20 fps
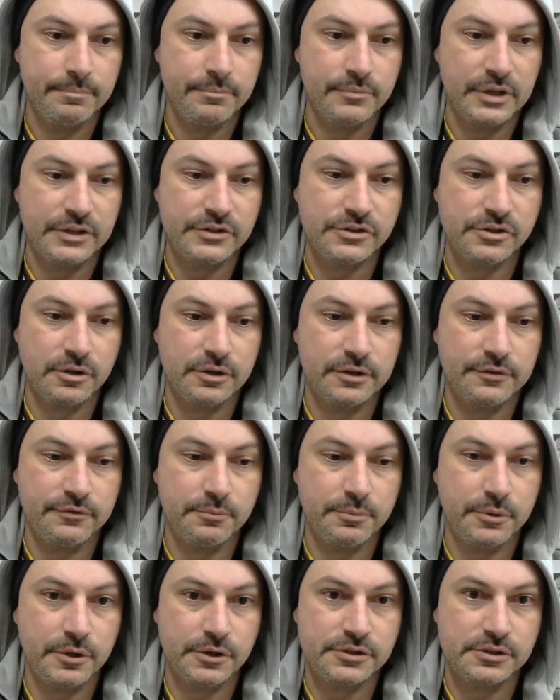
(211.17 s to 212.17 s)
That's not even
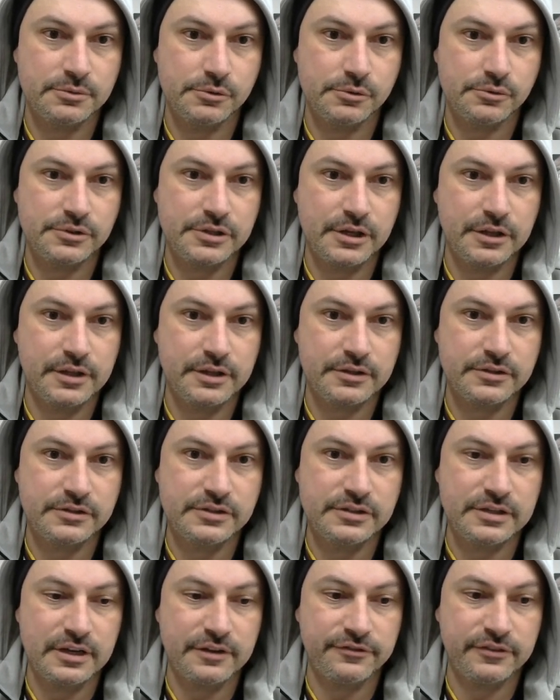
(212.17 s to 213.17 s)
possible. So that's
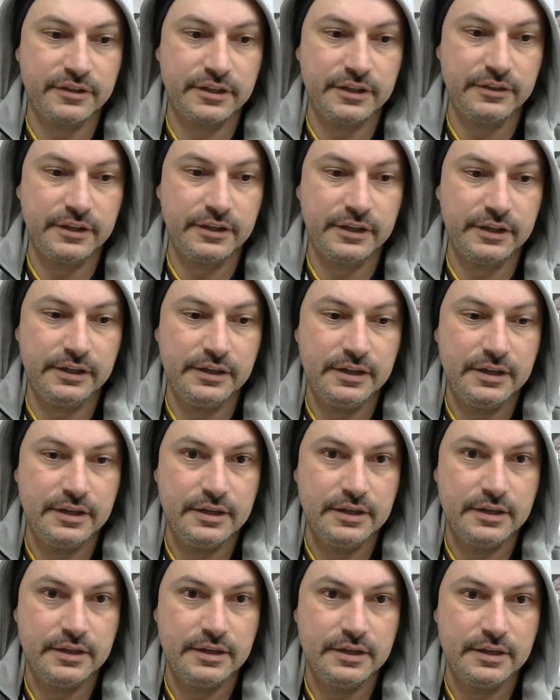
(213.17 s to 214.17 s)
definitely the
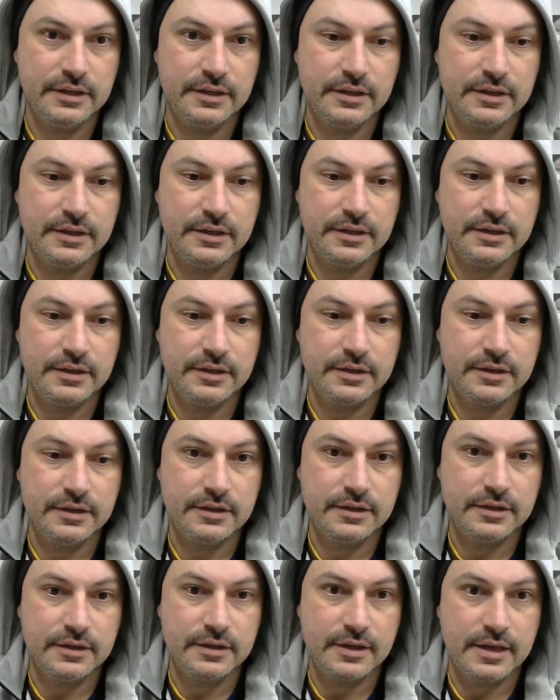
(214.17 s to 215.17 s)

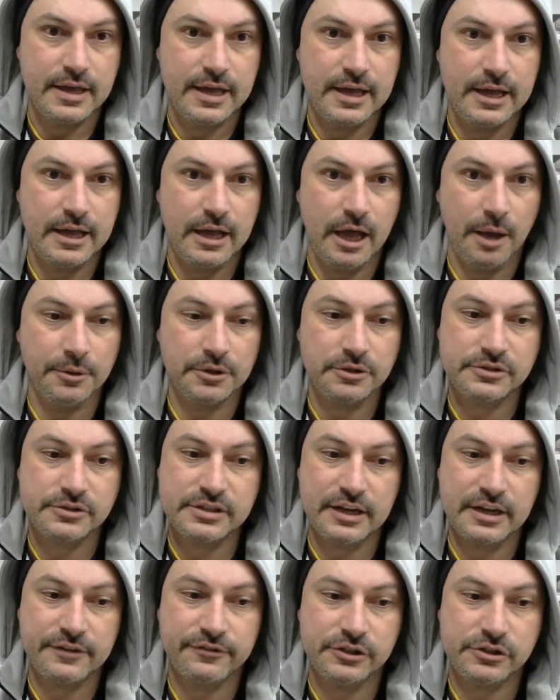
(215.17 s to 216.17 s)
I'm going to
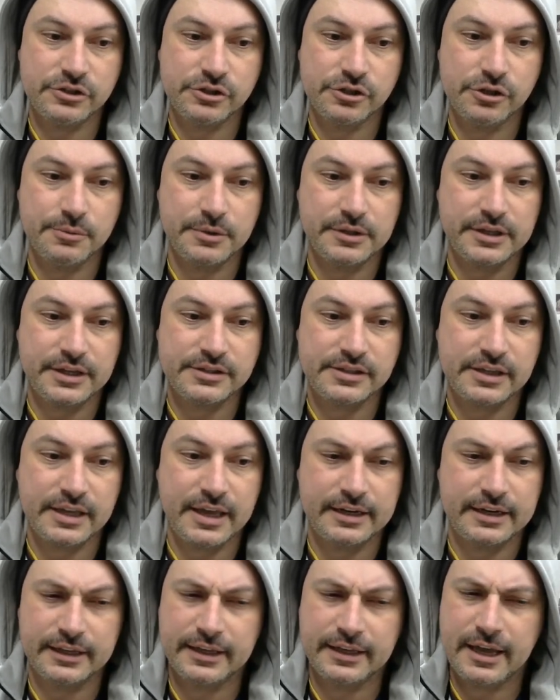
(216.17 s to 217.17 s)
safely assume that that's the
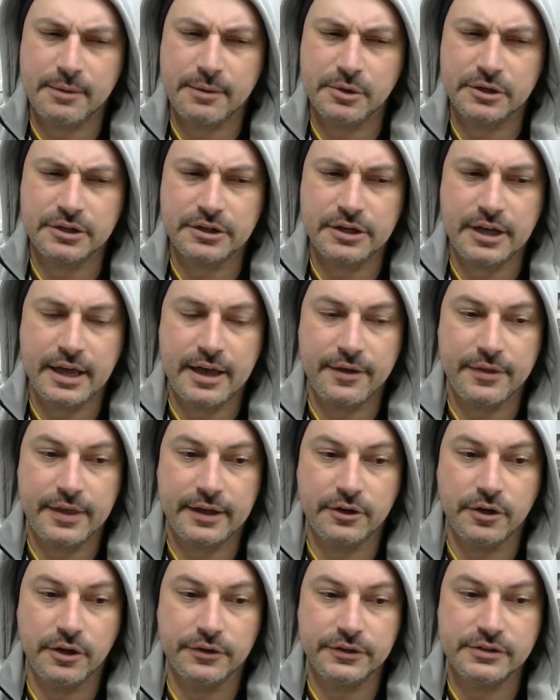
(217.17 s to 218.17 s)
Canon camera. I don't know how they
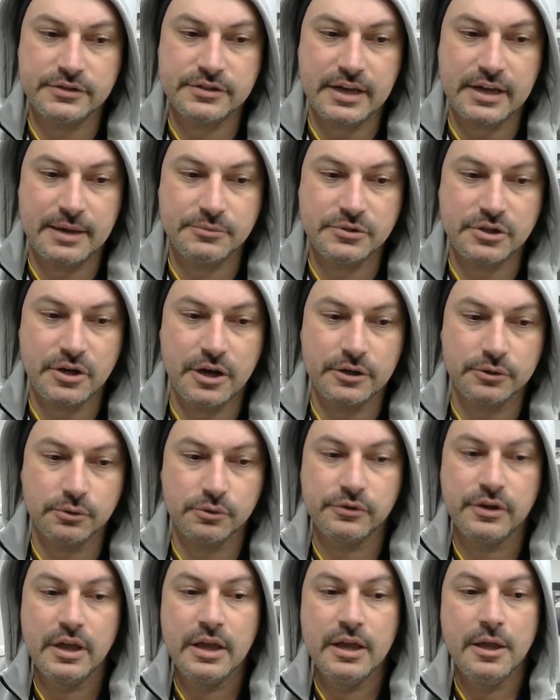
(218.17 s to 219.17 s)
got the same
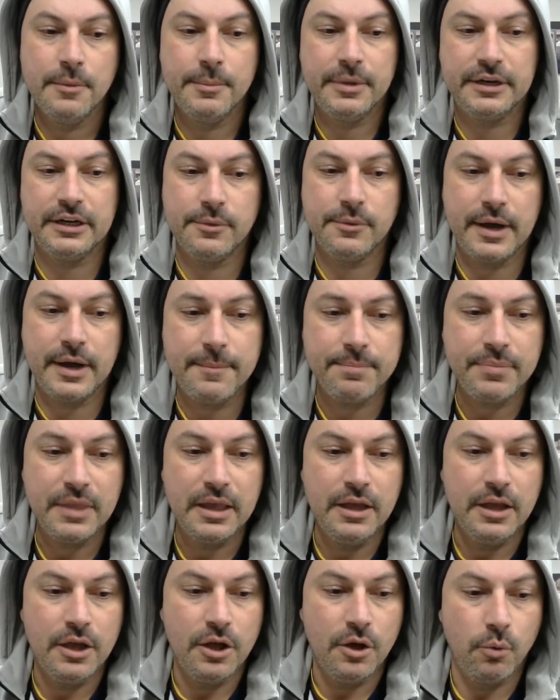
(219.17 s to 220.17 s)
titles. But anyway,
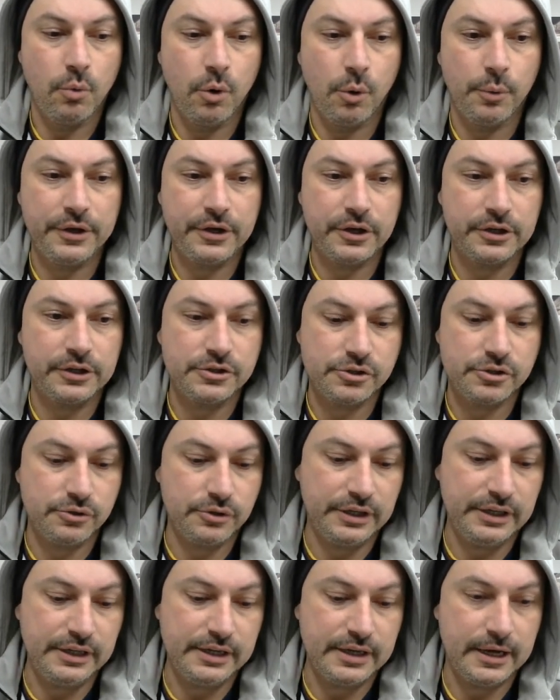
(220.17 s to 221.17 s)
what we're going to do
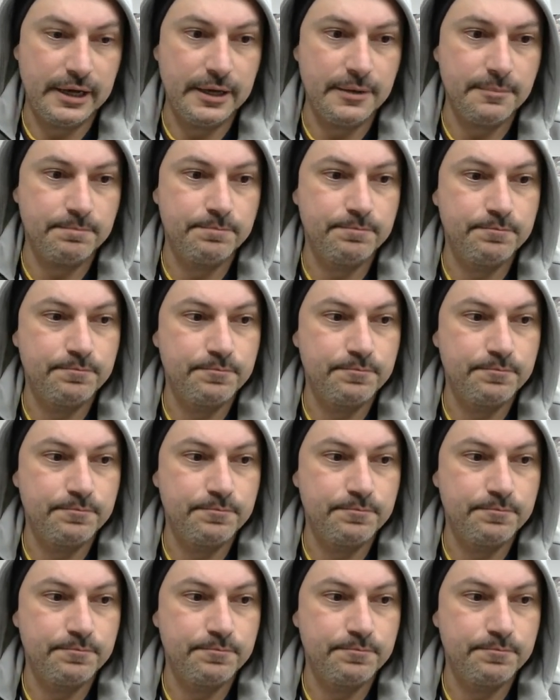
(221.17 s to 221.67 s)
here,